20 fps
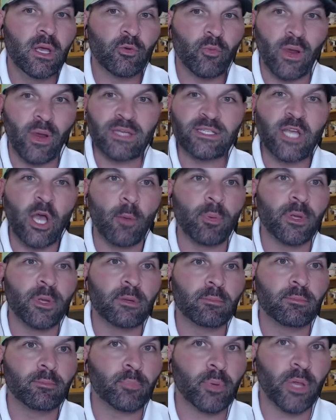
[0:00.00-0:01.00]
Grant
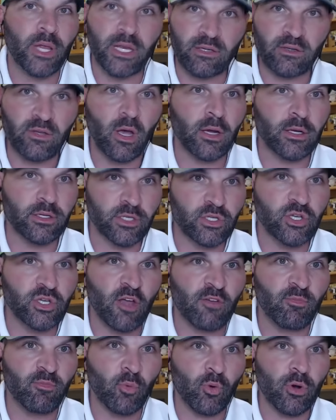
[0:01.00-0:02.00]
Delpit played a ton as a
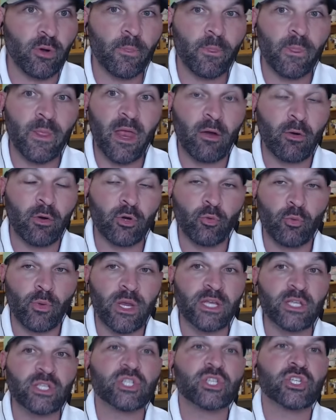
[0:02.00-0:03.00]
sophomore. Eric
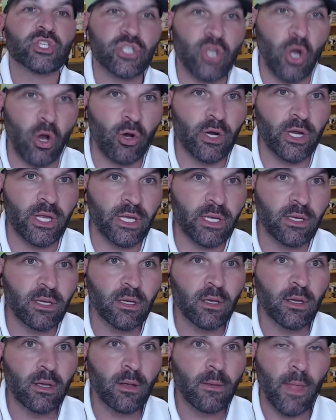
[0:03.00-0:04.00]
Reed started
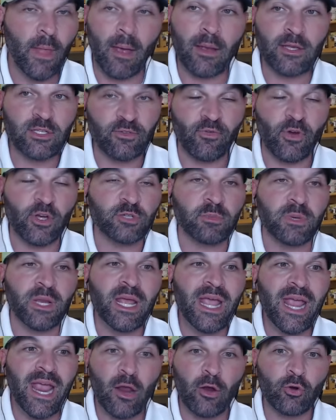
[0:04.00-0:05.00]
as a freshman.
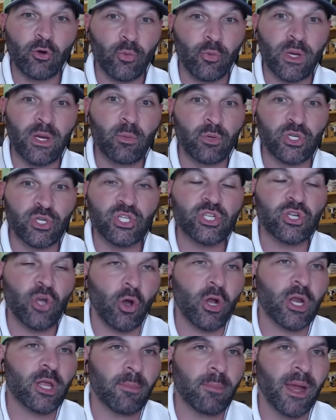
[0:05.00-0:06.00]
Eric Reed was
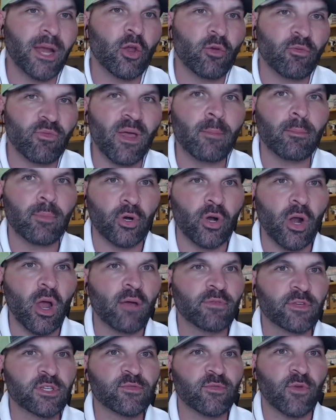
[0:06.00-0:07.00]
starting by November
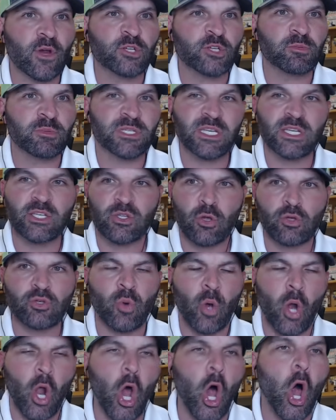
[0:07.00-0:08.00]
of his freshman season. Those
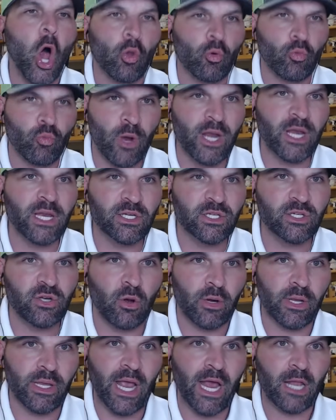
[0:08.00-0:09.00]
were already
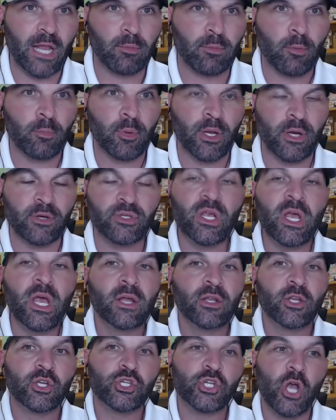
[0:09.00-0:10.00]
starting caliber players.
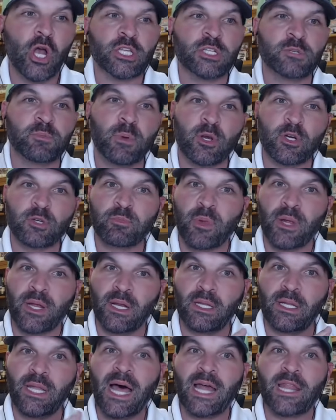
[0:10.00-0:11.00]
Deshaun Spears played
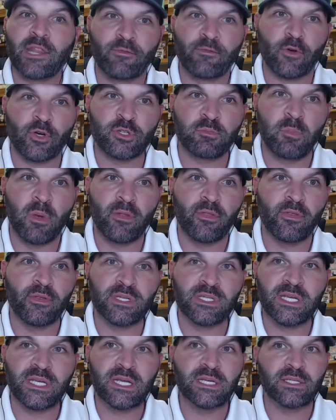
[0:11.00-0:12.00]
a lot in the first month of the
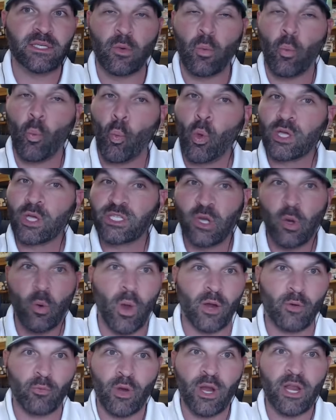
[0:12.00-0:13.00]
season, wasn't
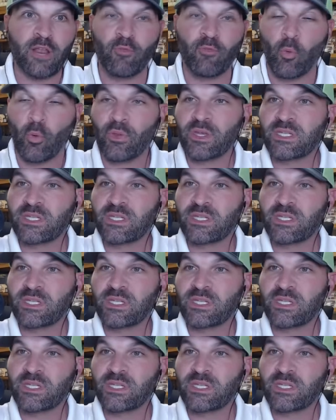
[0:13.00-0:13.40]
quite ready for it.